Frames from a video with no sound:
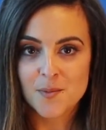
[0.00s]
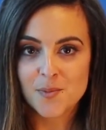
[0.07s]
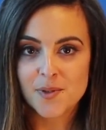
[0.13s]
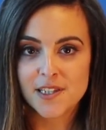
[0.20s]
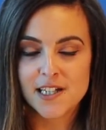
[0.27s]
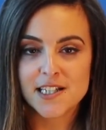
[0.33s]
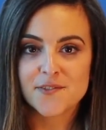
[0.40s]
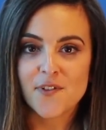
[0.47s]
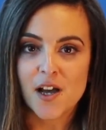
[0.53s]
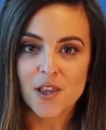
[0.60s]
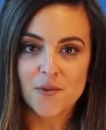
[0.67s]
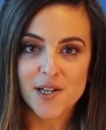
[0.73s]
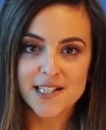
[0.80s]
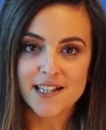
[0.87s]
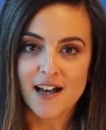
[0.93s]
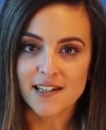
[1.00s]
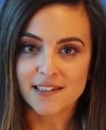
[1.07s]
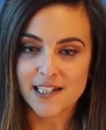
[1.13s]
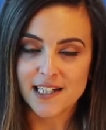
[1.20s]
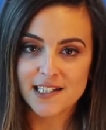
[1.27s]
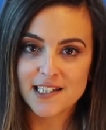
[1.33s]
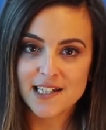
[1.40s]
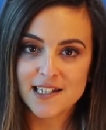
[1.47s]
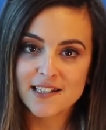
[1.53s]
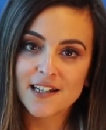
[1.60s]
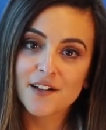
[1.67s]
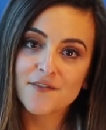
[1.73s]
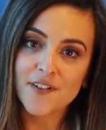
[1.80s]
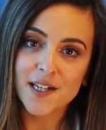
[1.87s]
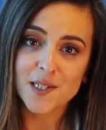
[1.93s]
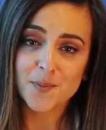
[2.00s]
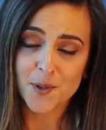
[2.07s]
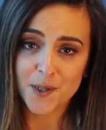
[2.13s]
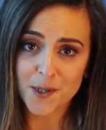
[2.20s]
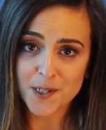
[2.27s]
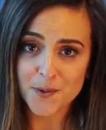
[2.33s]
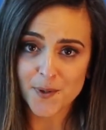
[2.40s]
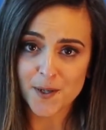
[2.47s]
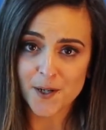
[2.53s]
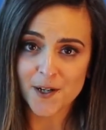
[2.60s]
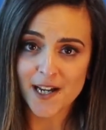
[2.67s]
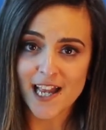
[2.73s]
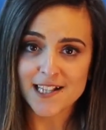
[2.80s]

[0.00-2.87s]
please follow us on LinkedIn, Facebook, or Twitter,